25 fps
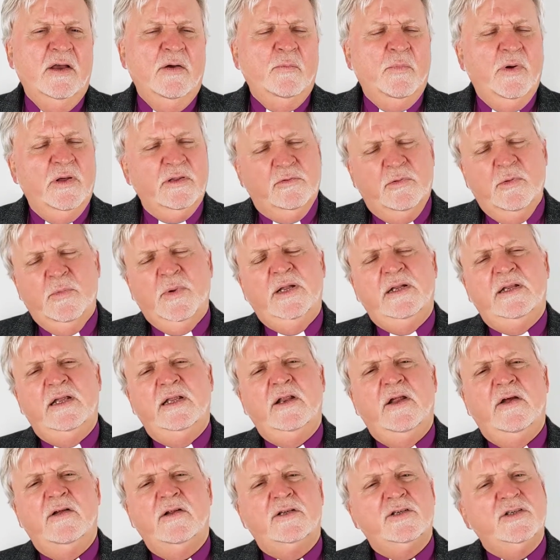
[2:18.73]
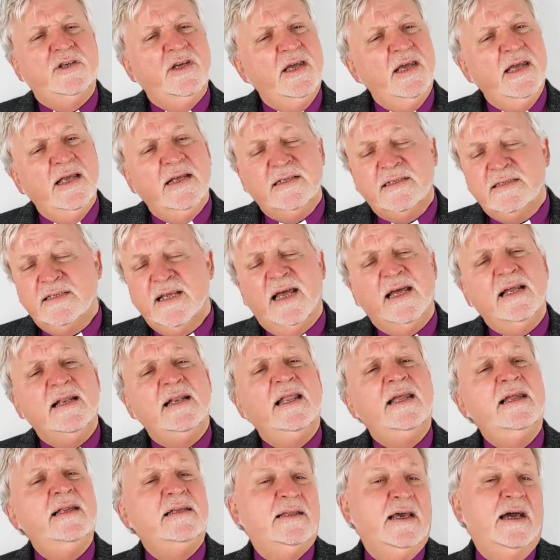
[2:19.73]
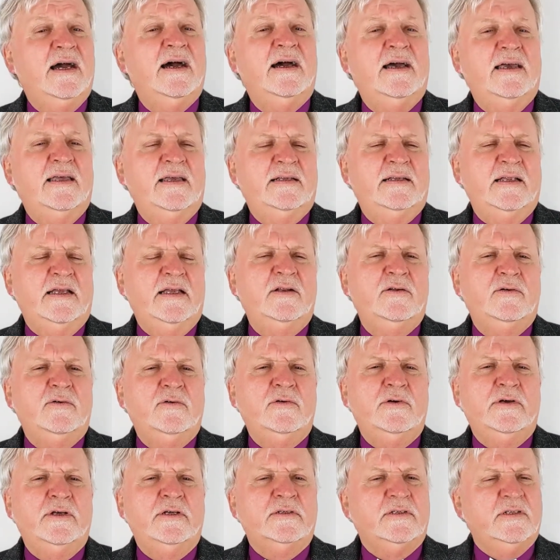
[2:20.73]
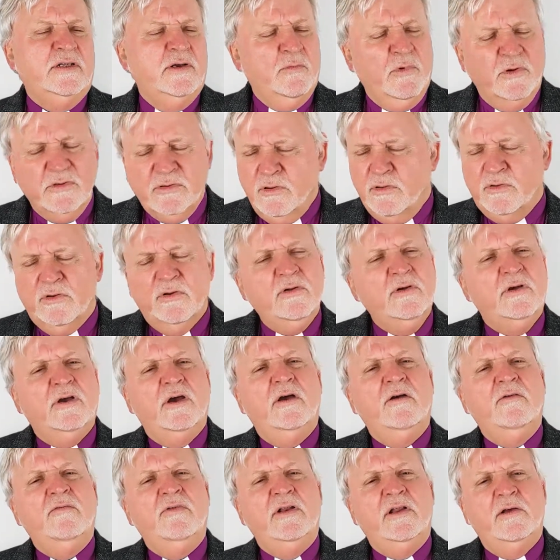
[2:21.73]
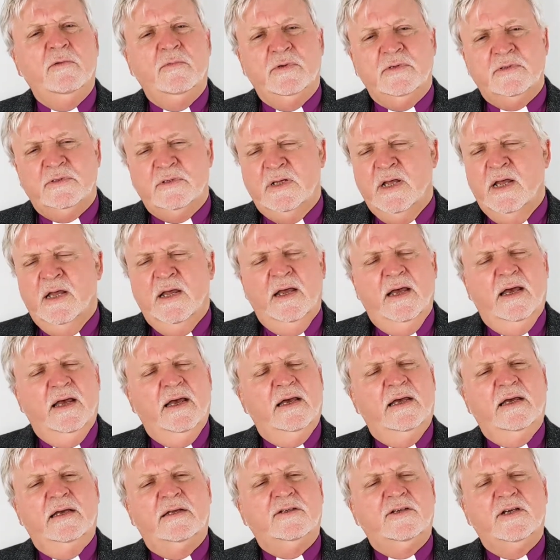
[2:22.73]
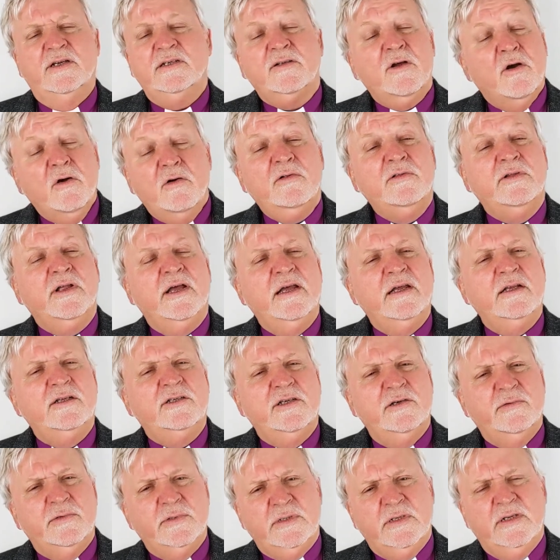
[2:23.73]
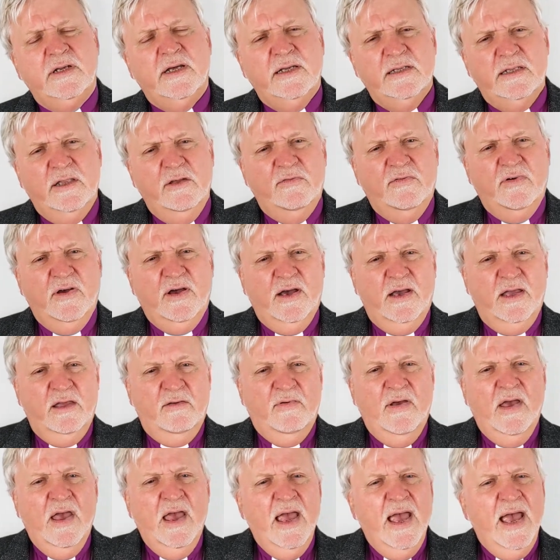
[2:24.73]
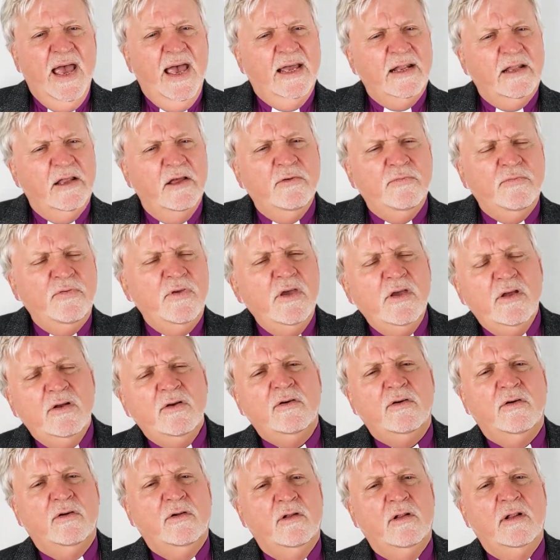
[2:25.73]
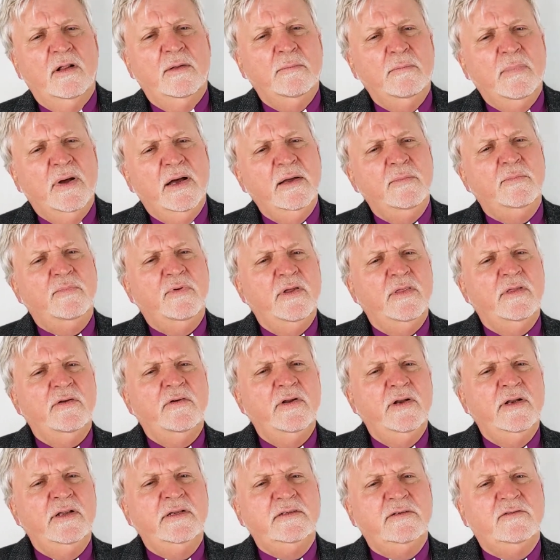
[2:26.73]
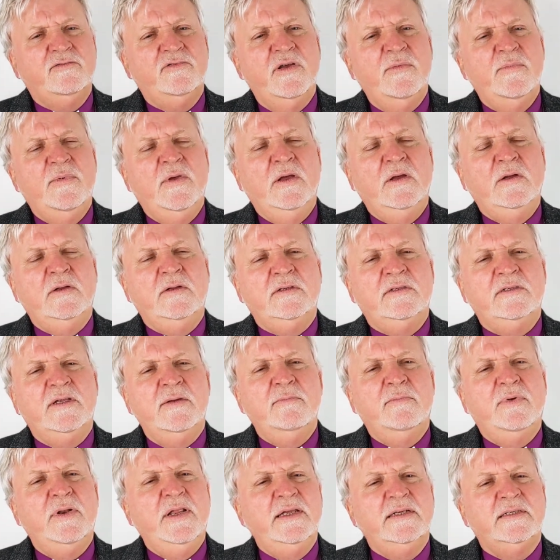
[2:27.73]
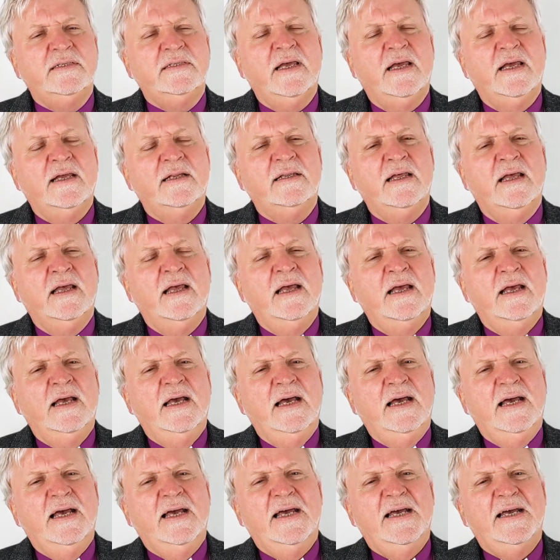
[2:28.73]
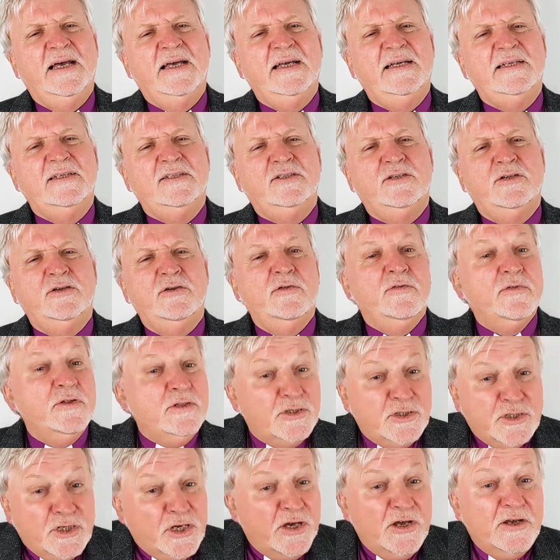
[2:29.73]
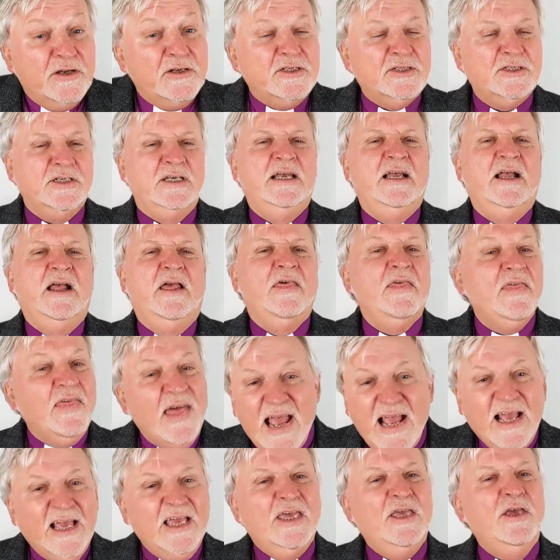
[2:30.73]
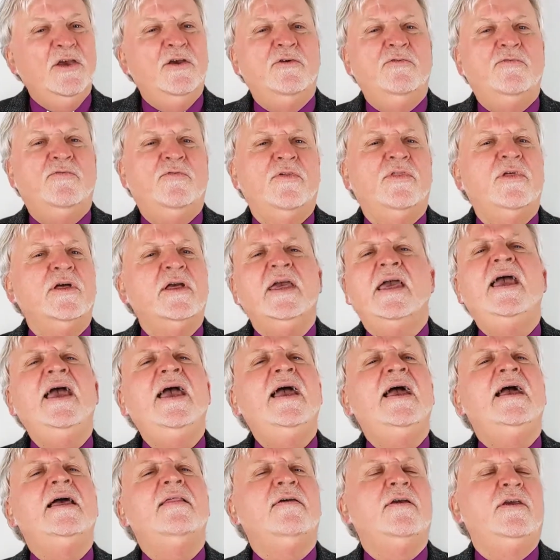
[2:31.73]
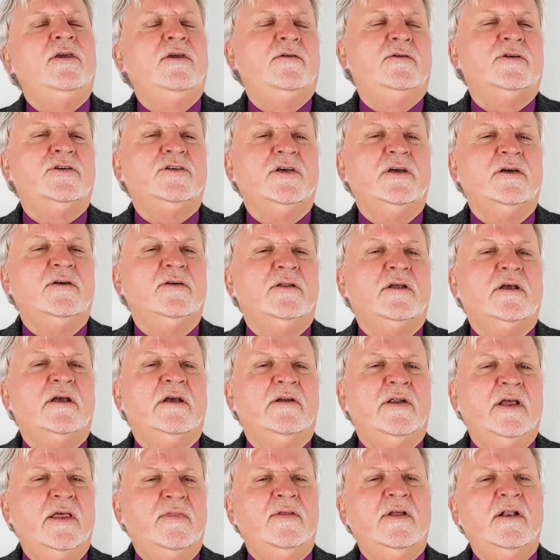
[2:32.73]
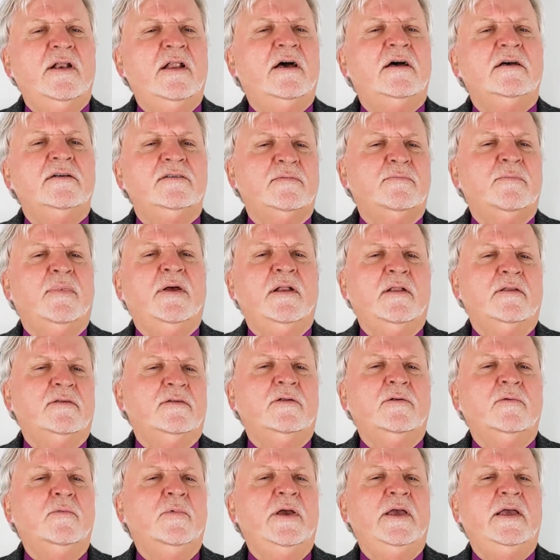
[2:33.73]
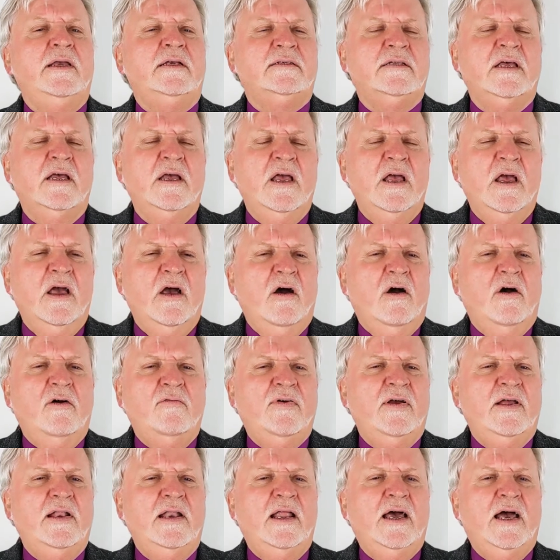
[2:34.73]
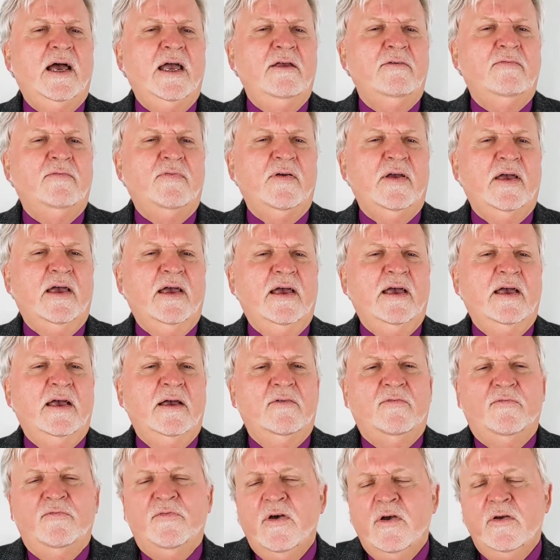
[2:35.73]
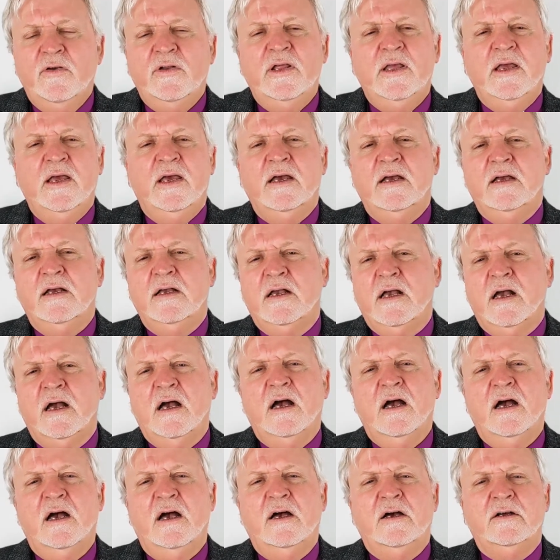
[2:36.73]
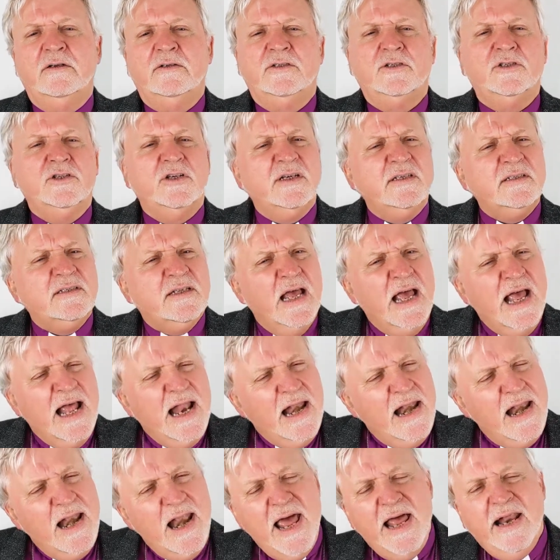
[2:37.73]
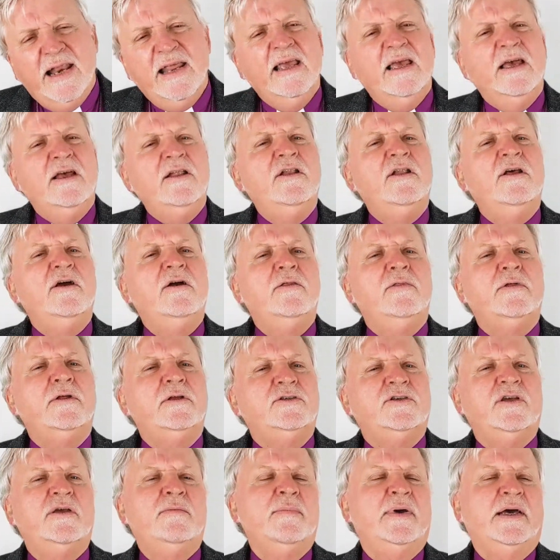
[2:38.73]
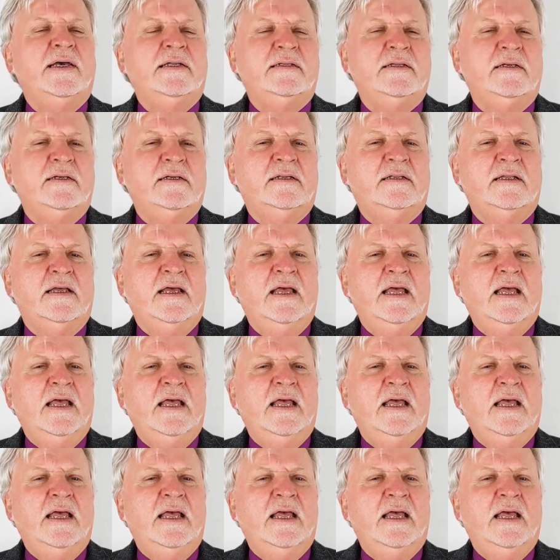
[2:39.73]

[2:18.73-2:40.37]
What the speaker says: once we went in, she sadly died in August. It wasn't through COVID, it was just old age, she was 95. At her funeral, my brother in his tribute simply said to the church, thank you for the care that you showed her in the last months and weeks of her life, phoning her card, just letting her know that she mattered.